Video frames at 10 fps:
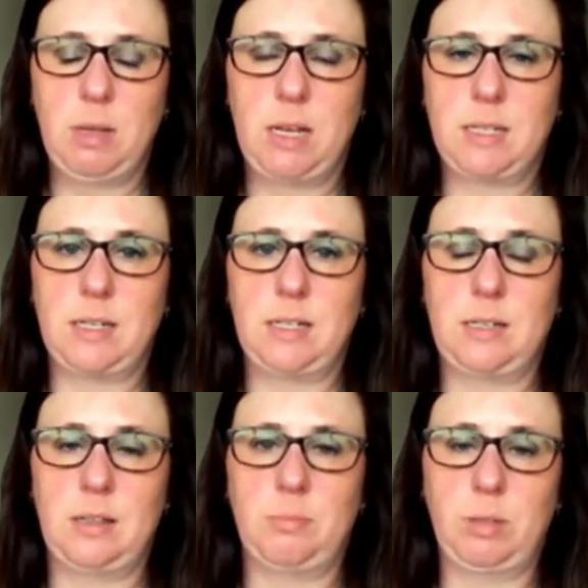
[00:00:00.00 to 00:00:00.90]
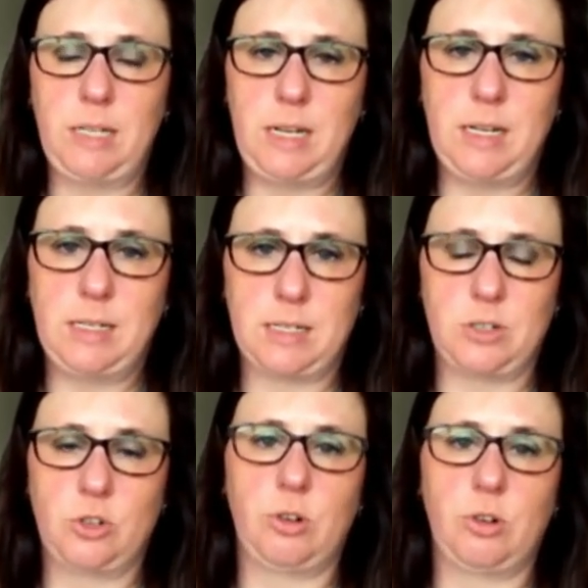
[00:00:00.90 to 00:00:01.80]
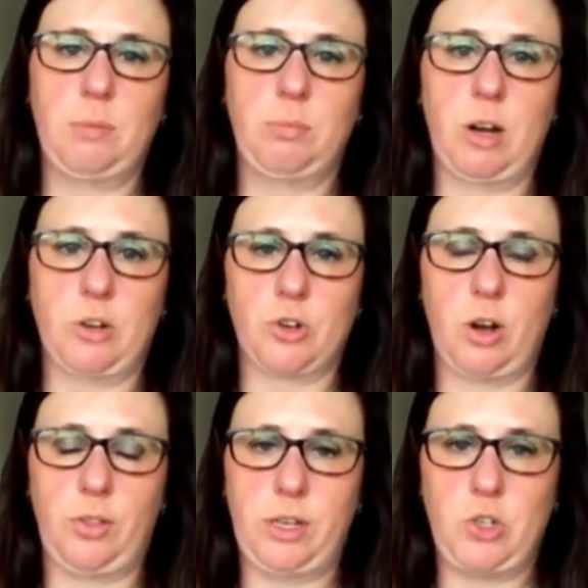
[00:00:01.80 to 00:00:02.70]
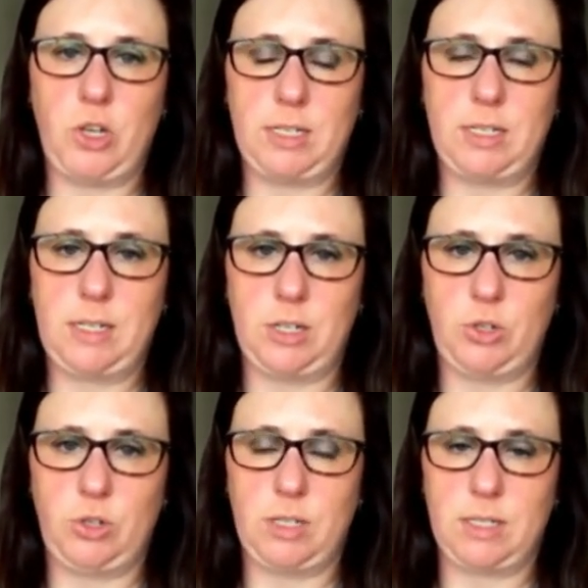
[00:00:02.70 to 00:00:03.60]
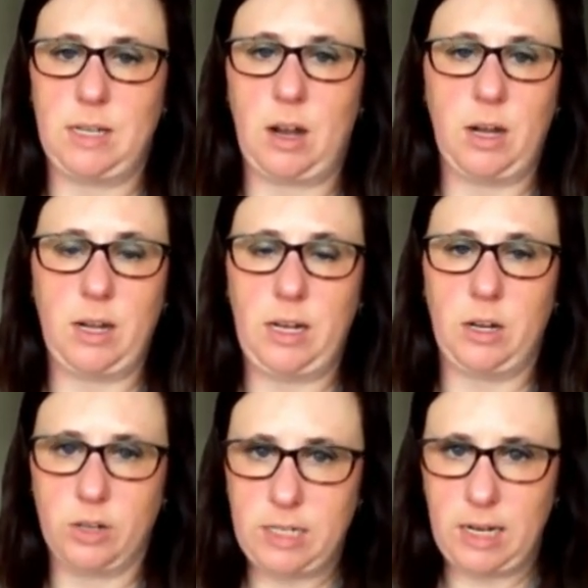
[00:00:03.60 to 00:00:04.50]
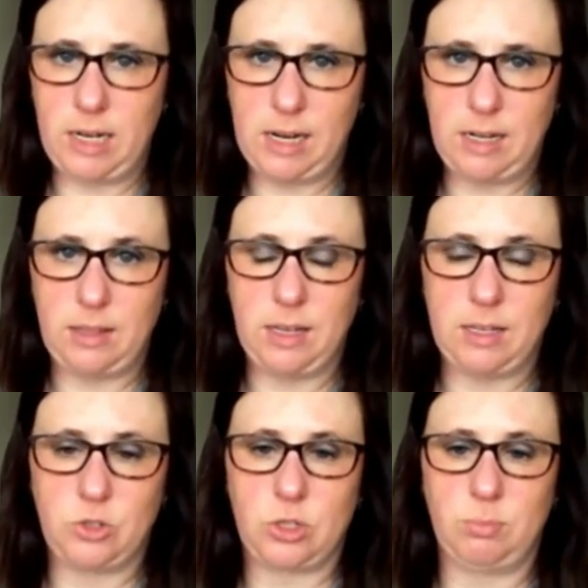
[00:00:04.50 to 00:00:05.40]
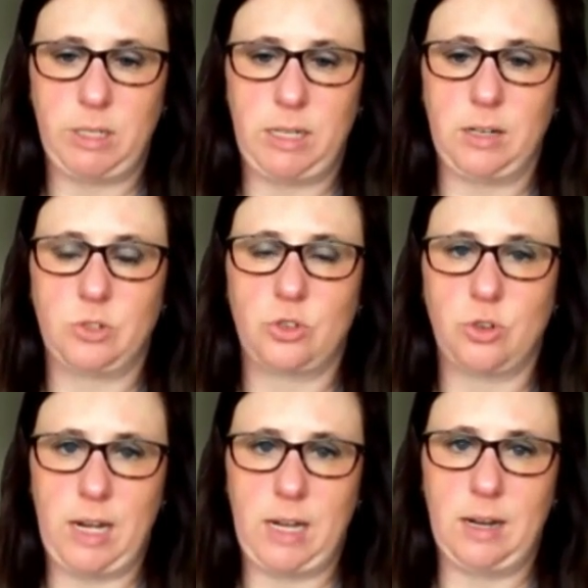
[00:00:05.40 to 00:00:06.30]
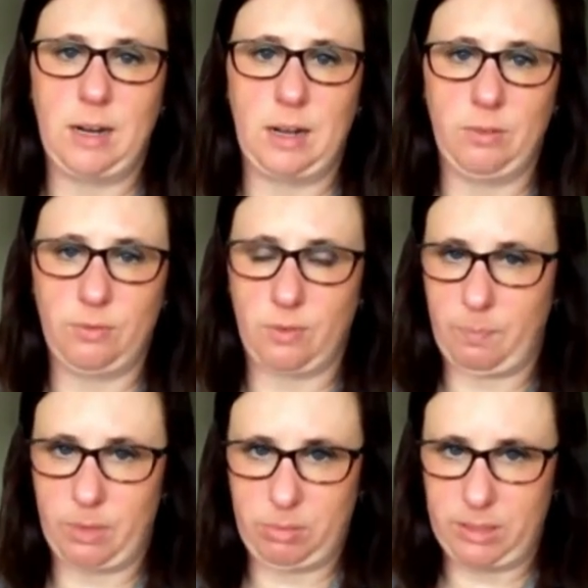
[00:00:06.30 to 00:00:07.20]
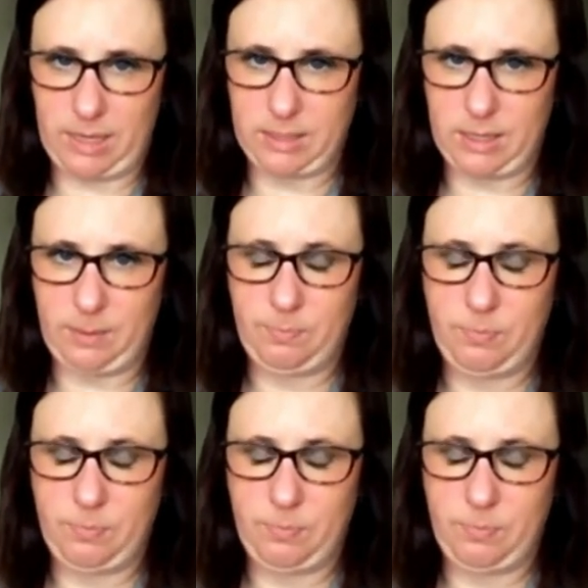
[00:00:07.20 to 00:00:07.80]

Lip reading: because the bleeding doesn't create pressure on the adjacent tissues. It's not irritating anything. It's just bleeding straight from the placenta,